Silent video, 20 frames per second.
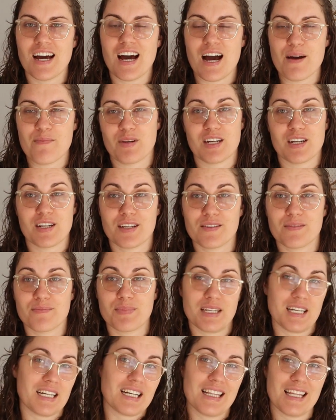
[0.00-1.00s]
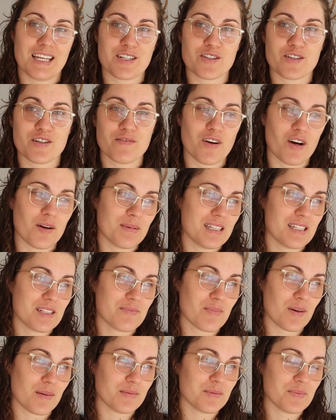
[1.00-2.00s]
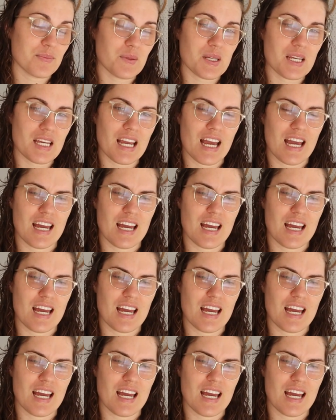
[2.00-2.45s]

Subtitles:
I'm gonna be a collector of hobbies probably,